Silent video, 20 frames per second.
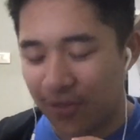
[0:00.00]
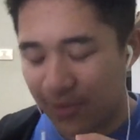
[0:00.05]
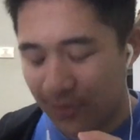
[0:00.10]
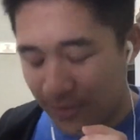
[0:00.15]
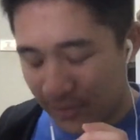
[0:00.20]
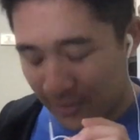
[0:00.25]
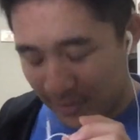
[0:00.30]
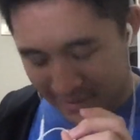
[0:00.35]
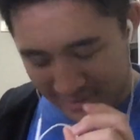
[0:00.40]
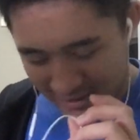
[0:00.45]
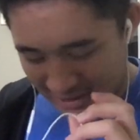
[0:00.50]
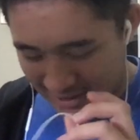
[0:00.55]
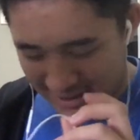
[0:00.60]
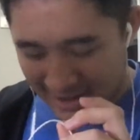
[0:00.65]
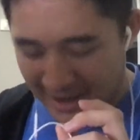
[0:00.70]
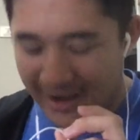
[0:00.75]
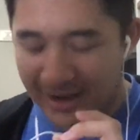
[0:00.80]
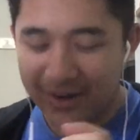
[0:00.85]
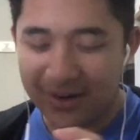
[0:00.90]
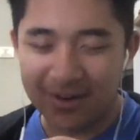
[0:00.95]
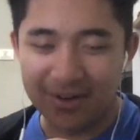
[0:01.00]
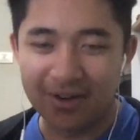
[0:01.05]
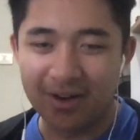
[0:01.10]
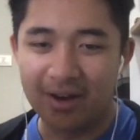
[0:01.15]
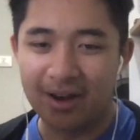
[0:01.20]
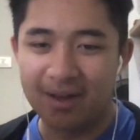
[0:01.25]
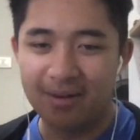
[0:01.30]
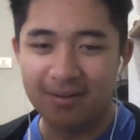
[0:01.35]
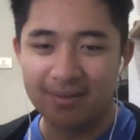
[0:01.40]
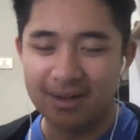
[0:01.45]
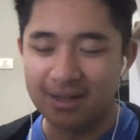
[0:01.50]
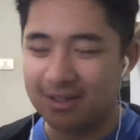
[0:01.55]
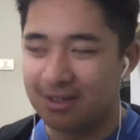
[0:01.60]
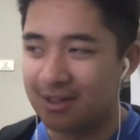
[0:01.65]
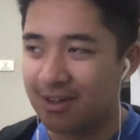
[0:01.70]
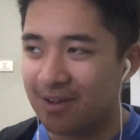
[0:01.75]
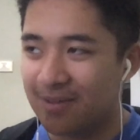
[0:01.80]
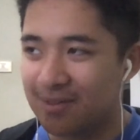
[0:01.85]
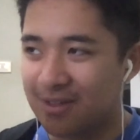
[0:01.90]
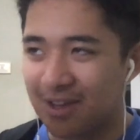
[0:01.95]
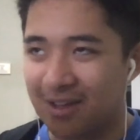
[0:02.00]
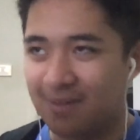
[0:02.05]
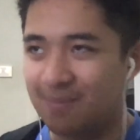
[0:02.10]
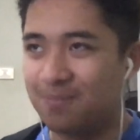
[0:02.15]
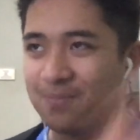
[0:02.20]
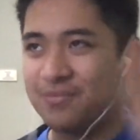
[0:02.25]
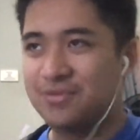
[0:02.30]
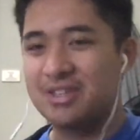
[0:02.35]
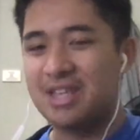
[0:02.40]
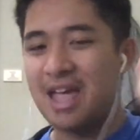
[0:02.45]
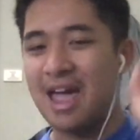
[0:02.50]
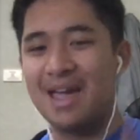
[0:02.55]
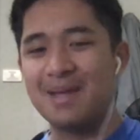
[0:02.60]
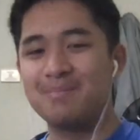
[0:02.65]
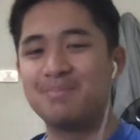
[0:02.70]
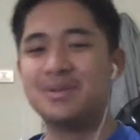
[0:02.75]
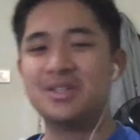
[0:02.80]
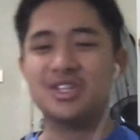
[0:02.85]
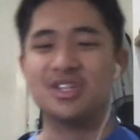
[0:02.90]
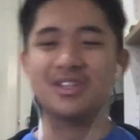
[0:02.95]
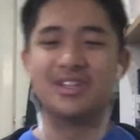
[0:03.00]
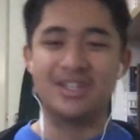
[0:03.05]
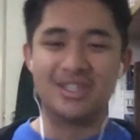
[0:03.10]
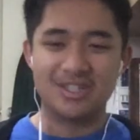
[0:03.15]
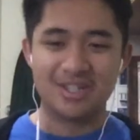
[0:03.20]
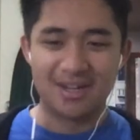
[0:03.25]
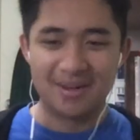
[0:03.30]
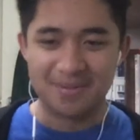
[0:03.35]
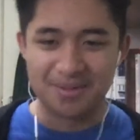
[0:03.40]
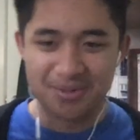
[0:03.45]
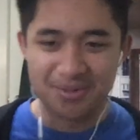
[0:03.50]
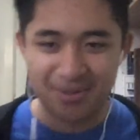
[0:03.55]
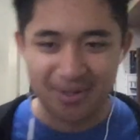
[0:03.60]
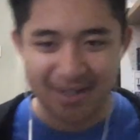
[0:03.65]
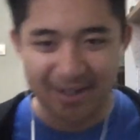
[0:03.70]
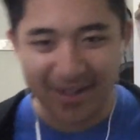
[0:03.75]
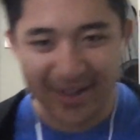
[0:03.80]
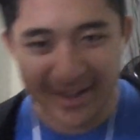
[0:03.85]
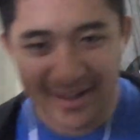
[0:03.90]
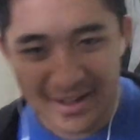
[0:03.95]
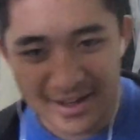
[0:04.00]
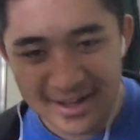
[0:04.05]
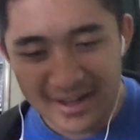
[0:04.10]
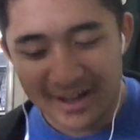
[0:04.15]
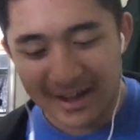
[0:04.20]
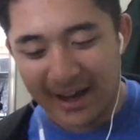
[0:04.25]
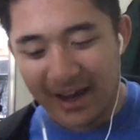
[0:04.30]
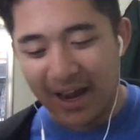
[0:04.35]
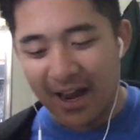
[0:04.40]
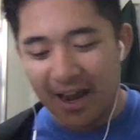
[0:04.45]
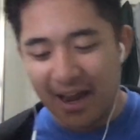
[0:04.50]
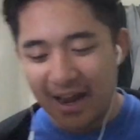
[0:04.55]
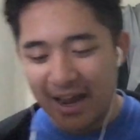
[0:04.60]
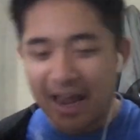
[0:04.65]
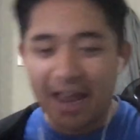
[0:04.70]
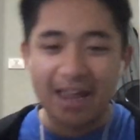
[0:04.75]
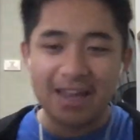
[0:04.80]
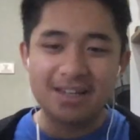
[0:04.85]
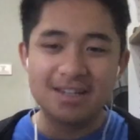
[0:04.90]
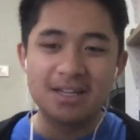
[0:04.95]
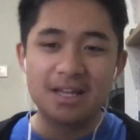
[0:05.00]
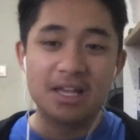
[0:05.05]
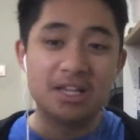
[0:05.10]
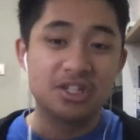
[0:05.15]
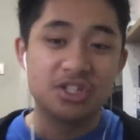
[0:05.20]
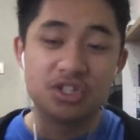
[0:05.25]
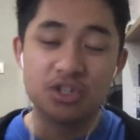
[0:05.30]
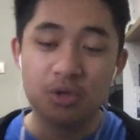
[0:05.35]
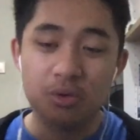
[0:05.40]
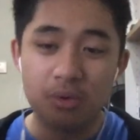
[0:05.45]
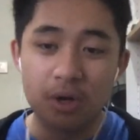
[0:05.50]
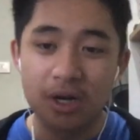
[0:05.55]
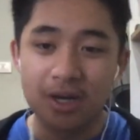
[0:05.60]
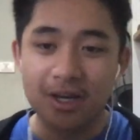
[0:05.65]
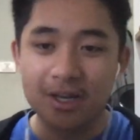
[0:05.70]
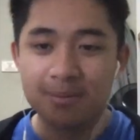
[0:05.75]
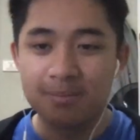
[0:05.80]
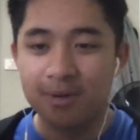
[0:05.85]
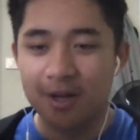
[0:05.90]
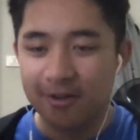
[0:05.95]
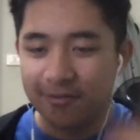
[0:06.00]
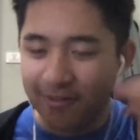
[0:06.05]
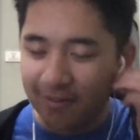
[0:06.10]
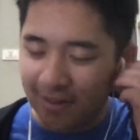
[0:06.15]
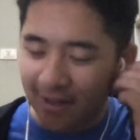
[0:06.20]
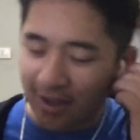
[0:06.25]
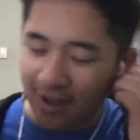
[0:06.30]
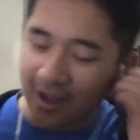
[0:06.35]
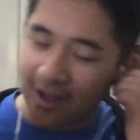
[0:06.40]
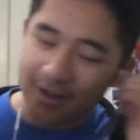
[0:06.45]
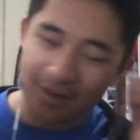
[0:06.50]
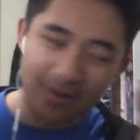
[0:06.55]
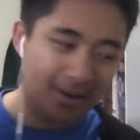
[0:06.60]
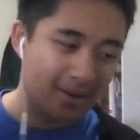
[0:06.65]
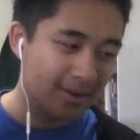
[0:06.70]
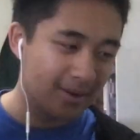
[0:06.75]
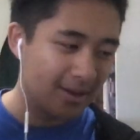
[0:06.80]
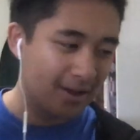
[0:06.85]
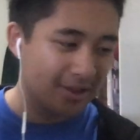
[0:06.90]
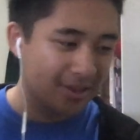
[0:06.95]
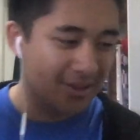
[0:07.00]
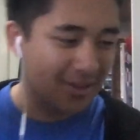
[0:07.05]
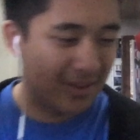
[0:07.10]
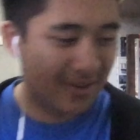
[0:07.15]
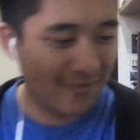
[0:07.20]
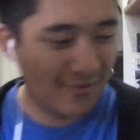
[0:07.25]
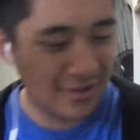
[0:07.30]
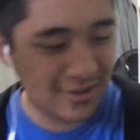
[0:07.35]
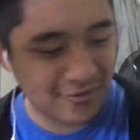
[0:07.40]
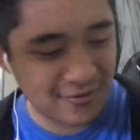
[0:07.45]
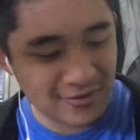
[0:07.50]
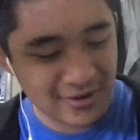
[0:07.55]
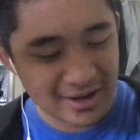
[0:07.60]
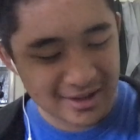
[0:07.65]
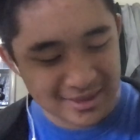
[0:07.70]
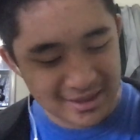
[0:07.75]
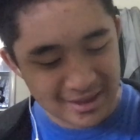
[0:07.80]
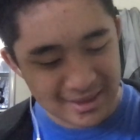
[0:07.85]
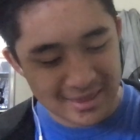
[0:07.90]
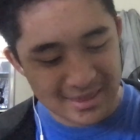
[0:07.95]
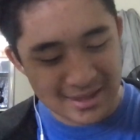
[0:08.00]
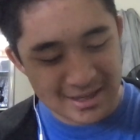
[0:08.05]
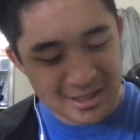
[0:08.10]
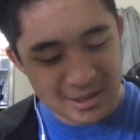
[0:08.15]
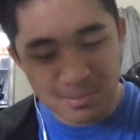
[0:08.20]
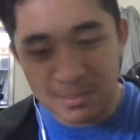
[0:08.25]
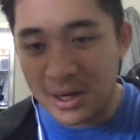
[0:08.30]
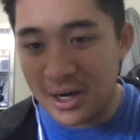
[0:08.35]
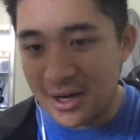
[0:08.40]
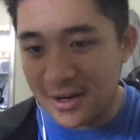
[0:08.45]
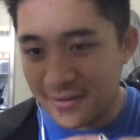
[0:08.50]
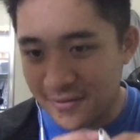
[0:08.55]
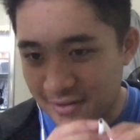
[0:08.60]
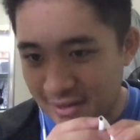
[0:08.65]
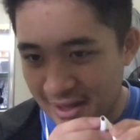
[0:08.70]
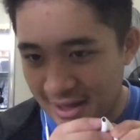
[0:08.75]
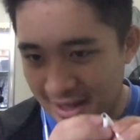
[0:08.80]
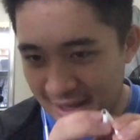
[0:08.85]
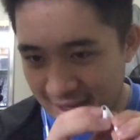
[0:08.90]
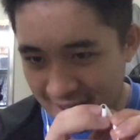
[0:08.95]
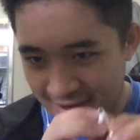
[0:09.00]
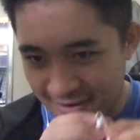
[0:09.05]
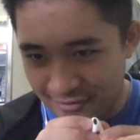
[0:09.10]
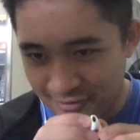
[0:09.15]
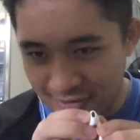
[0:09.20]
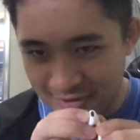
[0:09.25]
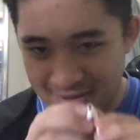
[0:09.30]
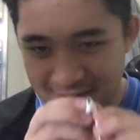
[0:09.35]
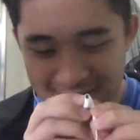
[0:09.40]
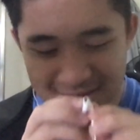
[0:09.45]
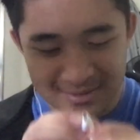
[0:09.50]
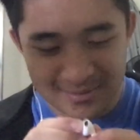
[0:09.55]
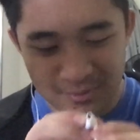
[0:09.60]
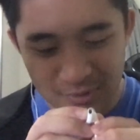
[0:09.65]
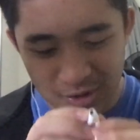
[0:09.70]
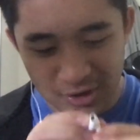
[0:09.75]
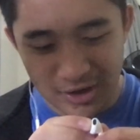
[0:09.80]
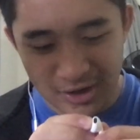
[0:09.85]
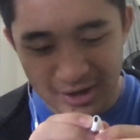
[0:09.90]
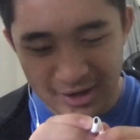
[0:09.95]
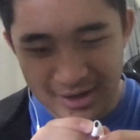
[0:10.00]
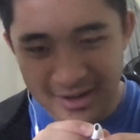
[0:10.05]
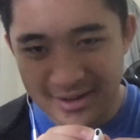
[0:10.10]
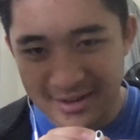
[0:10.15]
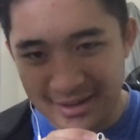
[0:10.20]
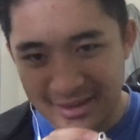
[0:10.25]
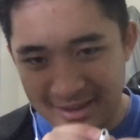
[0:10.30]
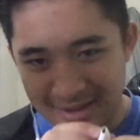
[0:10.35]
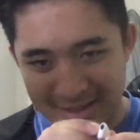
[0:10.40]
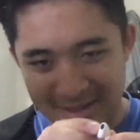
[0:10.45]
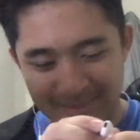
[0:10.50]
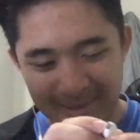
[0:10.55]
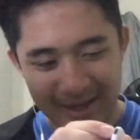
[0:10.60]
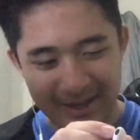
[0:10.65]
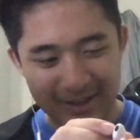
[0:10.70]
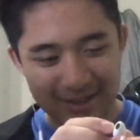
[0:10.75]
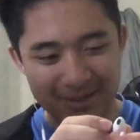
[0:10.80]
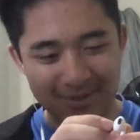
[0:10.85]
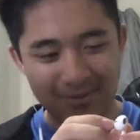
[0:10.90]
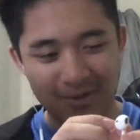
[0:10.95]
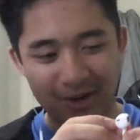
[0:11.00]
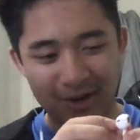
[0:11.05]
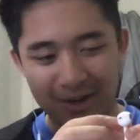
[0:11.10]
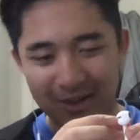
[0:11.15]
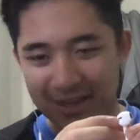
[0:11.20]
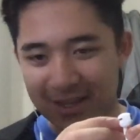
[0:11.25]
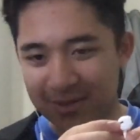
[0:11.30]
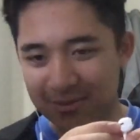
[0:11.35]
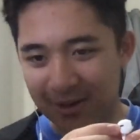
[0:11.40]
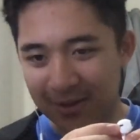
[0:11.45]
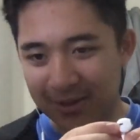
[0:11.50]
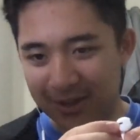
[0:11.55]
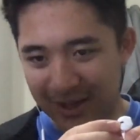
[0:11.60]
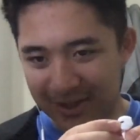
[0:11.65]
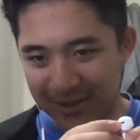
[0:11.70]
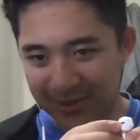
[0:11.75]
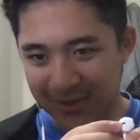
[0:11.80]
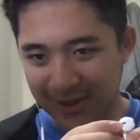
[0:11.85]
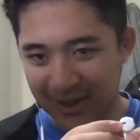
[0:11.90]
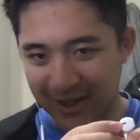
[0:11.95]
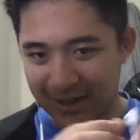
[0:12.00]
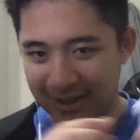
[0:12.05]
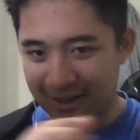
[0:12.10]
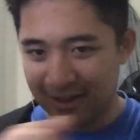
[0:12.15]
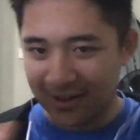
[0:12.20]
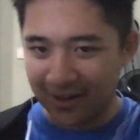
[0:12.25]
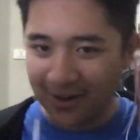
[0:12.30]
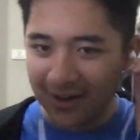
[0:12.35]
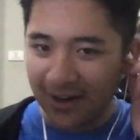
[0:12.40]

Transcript: for, like, I don't know how many times, like eight bajillion times already. And still working perfectly. I'm, other than for the fact that this part of the earphone doesn't work, the speaker doesn't work. This one does work though.